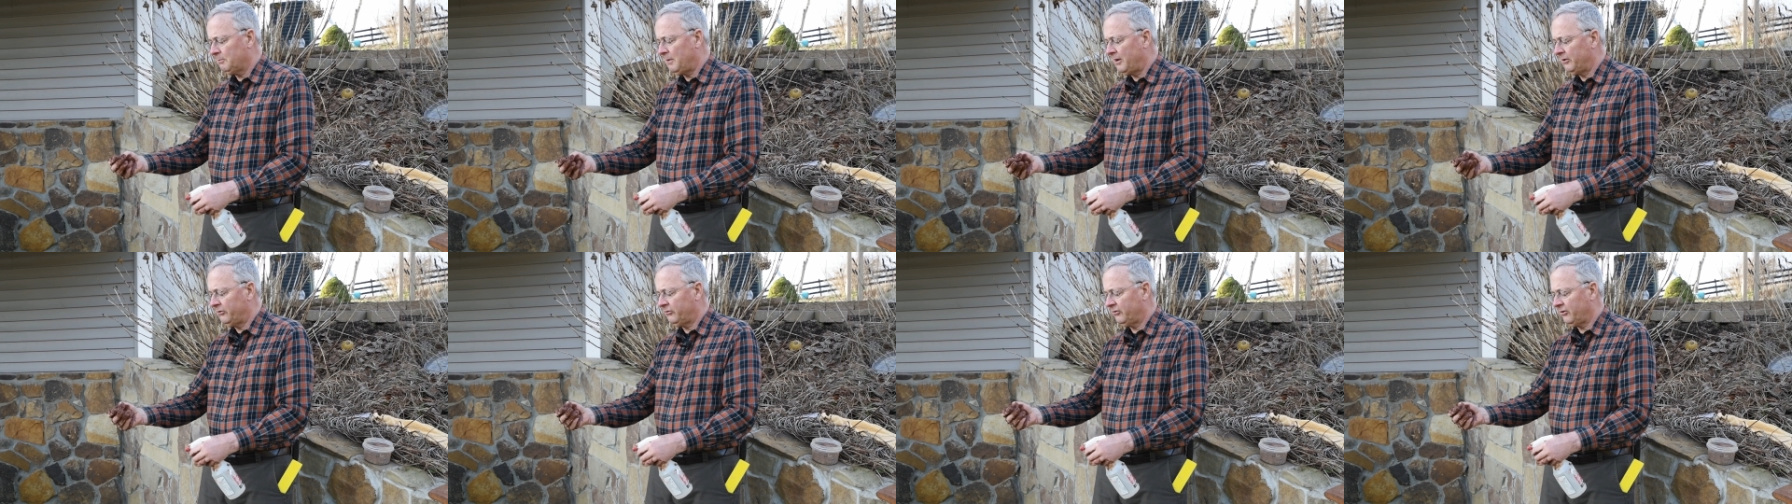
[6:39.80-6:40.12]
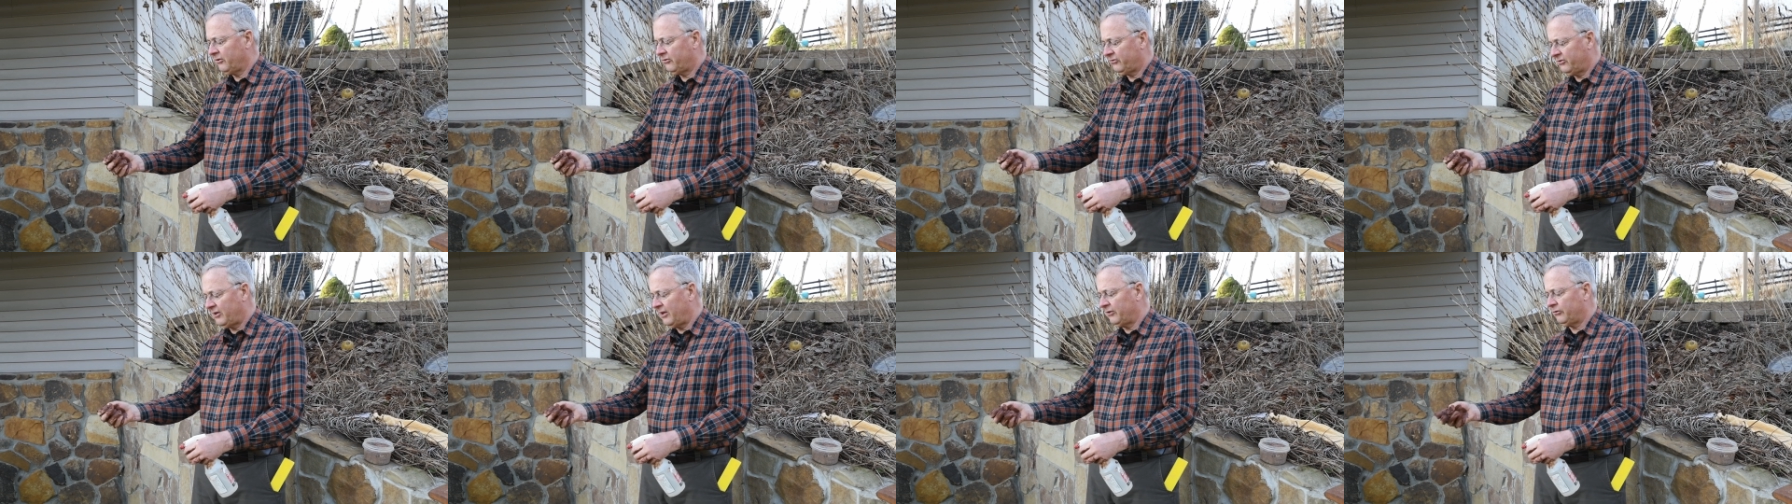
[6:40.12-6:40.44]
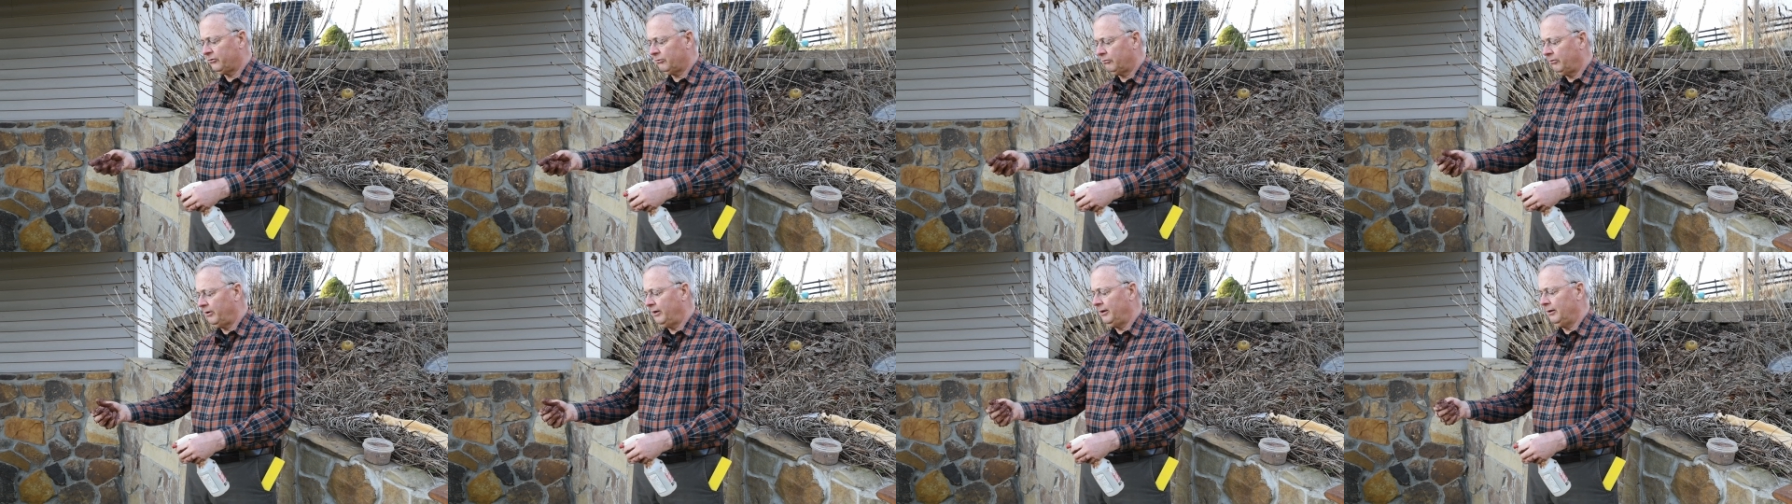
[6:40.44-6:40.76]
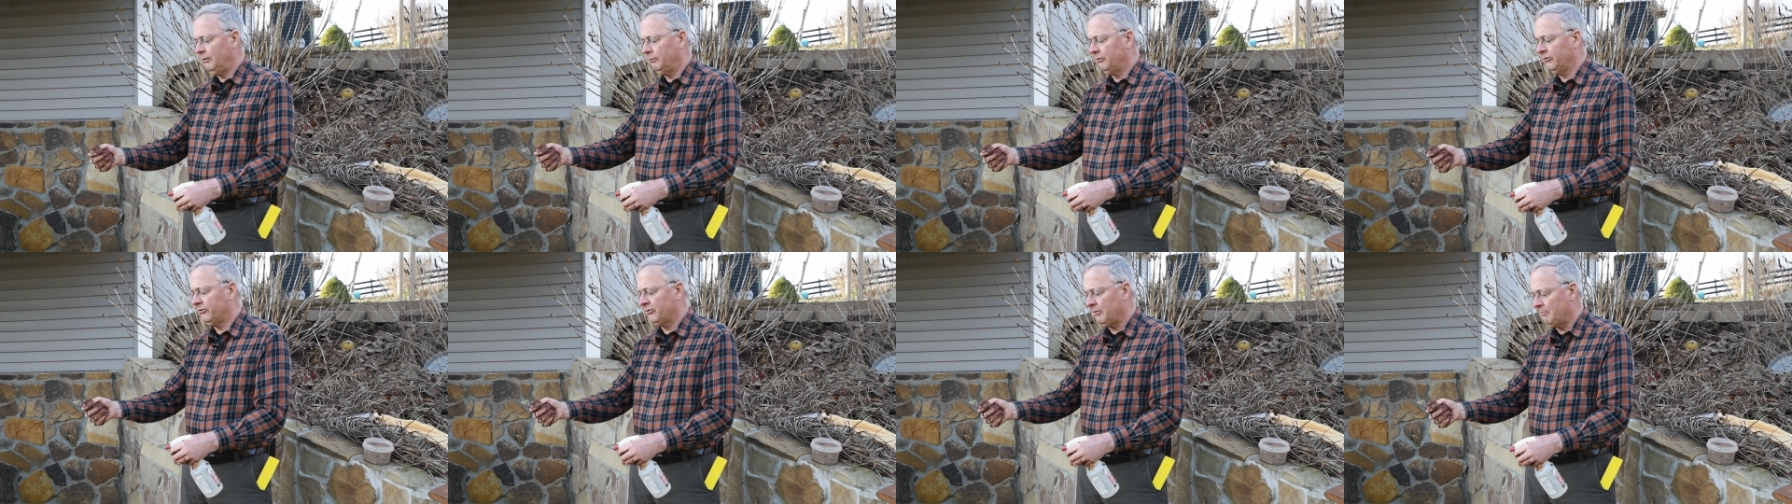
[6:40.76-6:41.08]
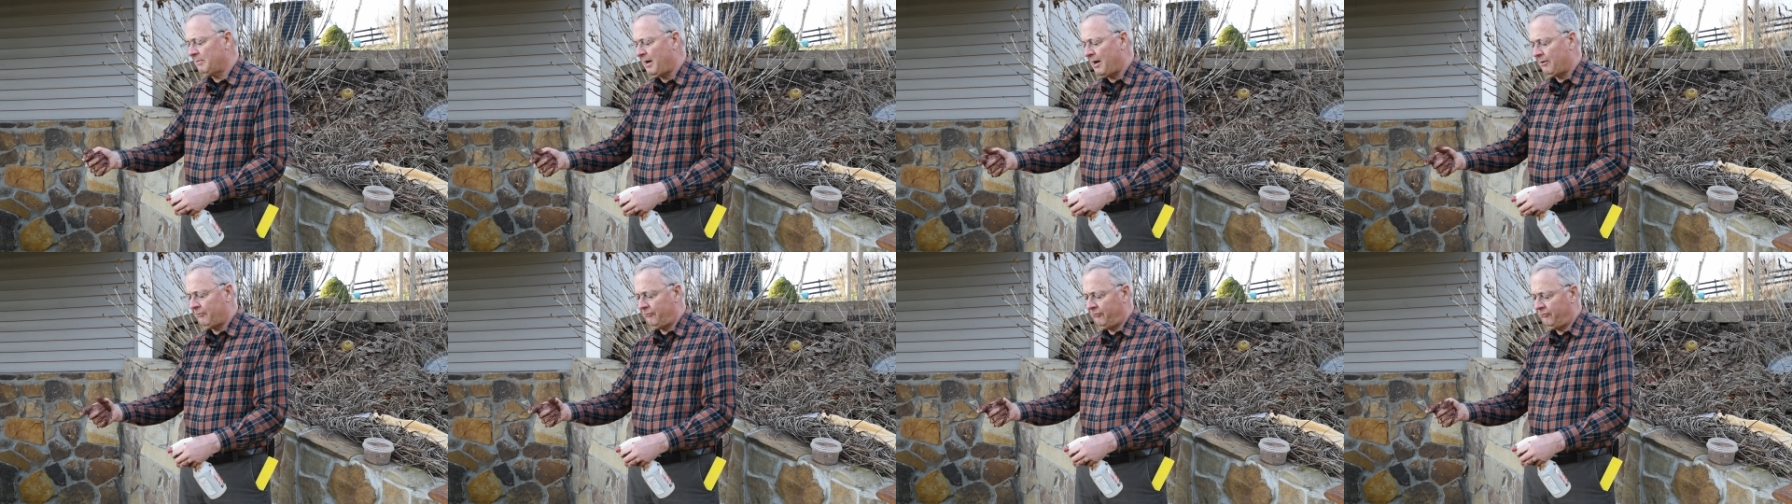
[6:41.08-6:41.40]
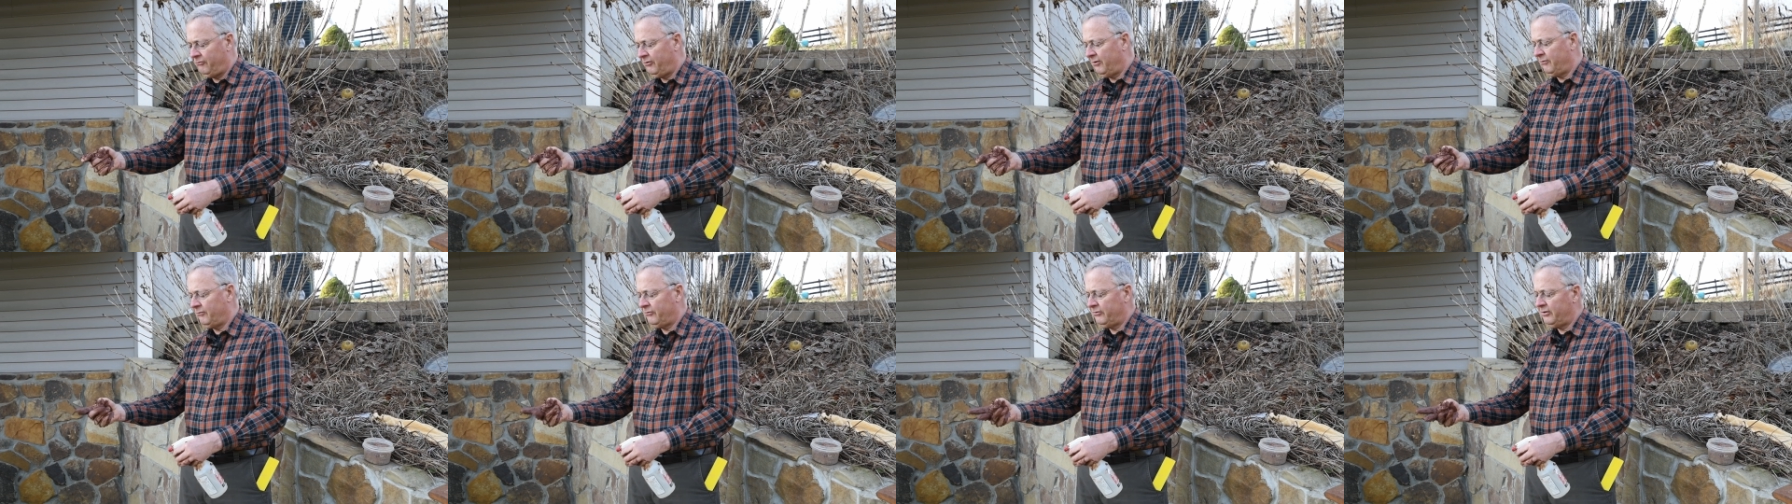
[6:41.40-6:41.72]
my success rate was about
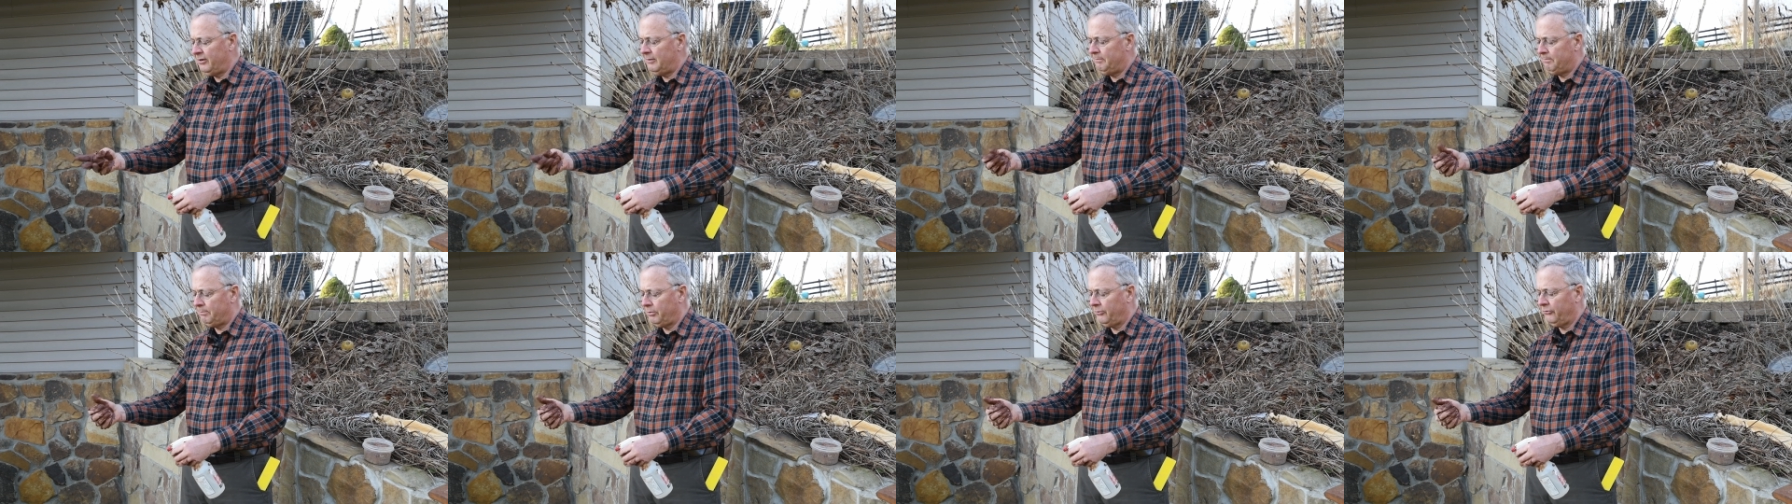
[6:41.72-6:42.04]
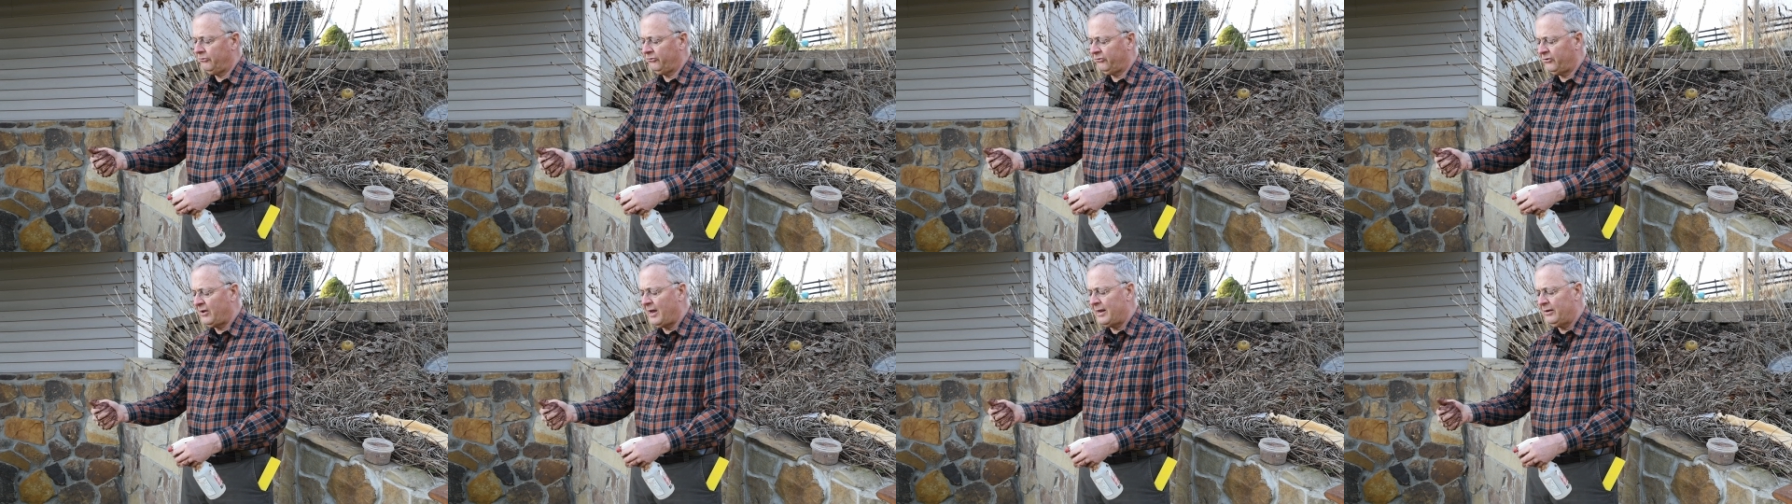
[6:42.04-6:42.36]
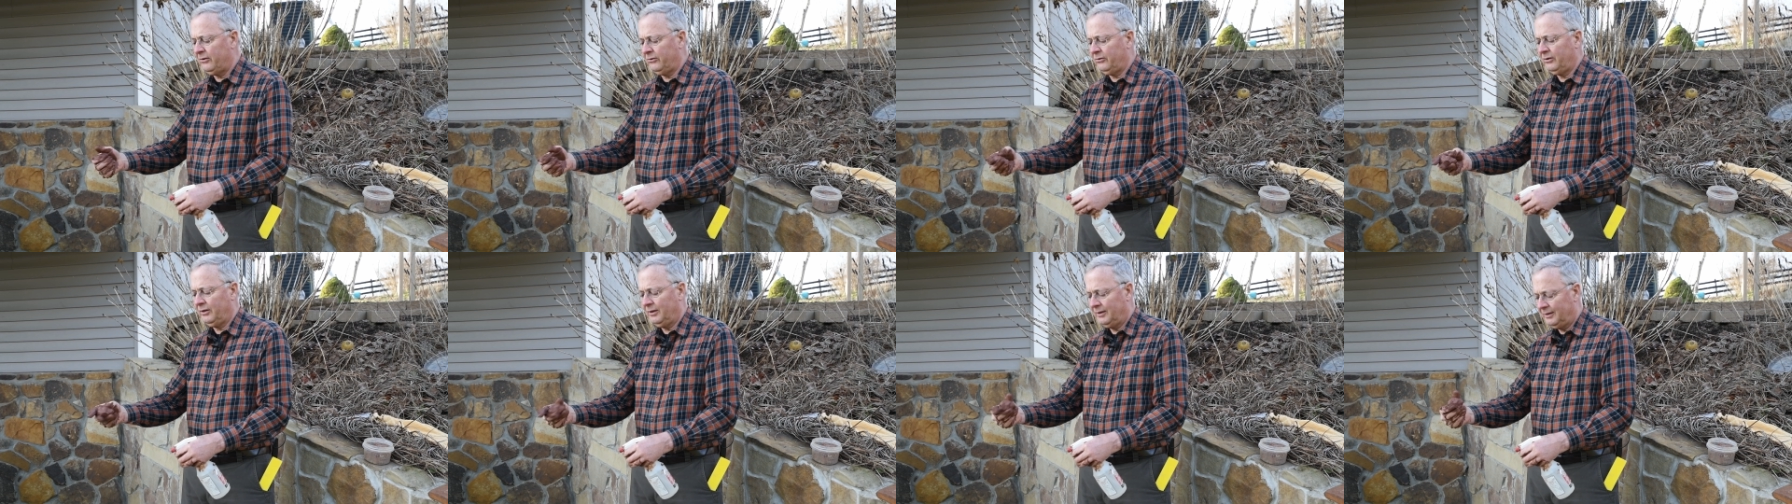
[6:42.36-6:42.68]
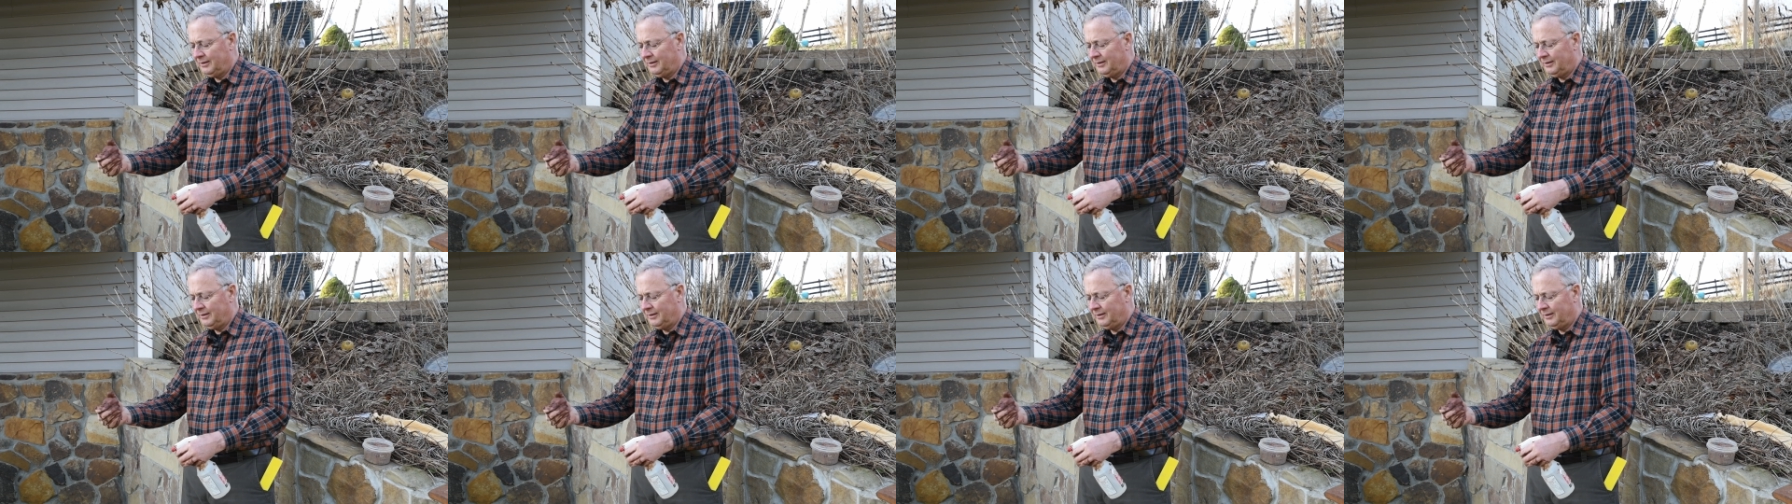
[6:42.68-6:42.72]
50%.